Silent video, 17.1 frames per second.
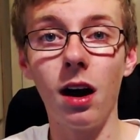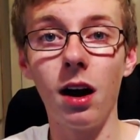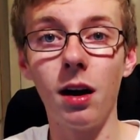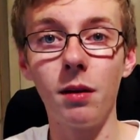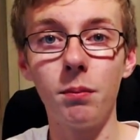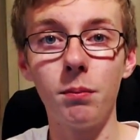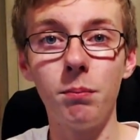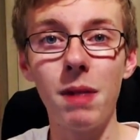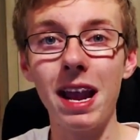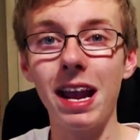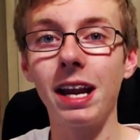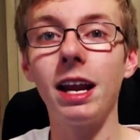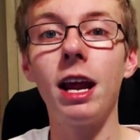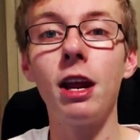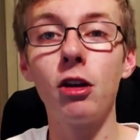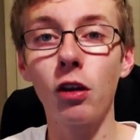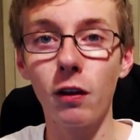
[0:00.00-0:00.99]
make it
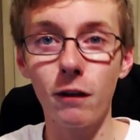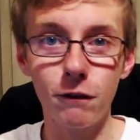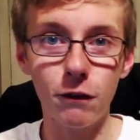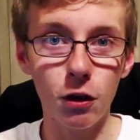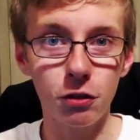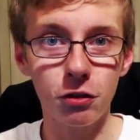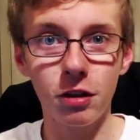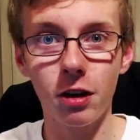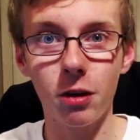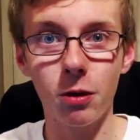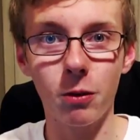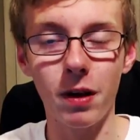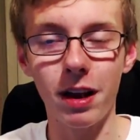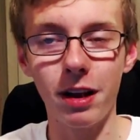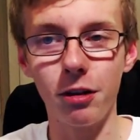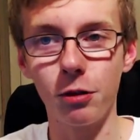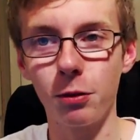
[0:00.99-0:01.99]
into the falsetto
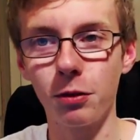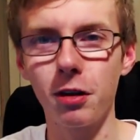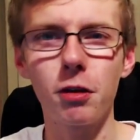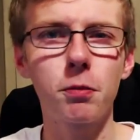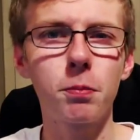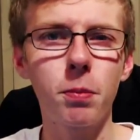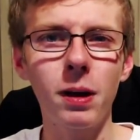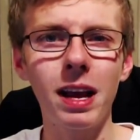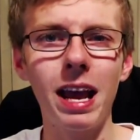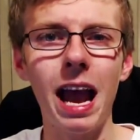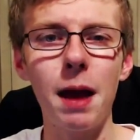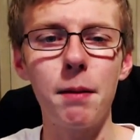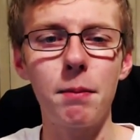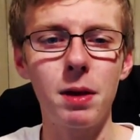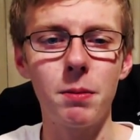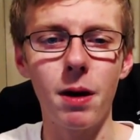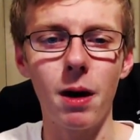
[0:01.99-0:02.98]
range, which I was pretty
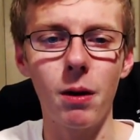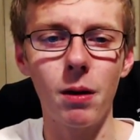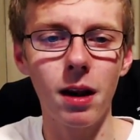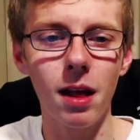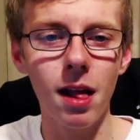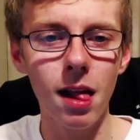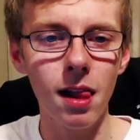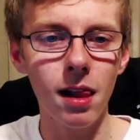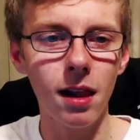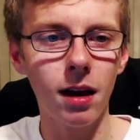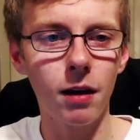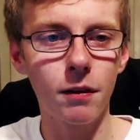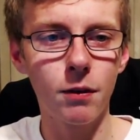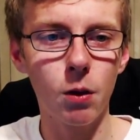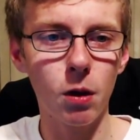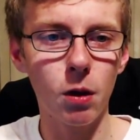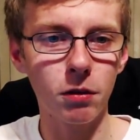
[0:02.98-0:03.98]
happy about. Of
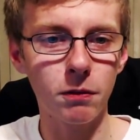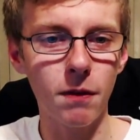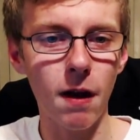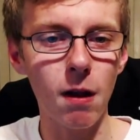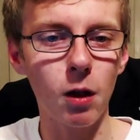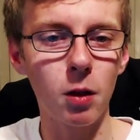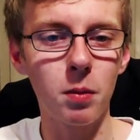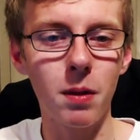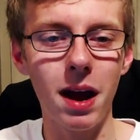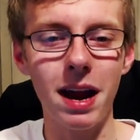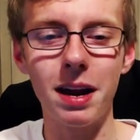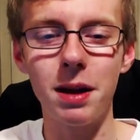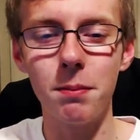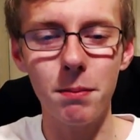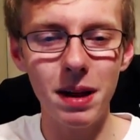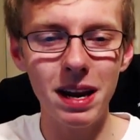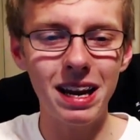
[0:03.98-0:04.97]
course, followed by an
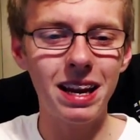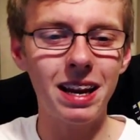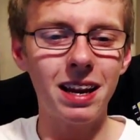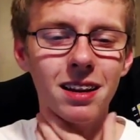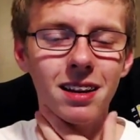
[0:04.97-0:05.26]
immediate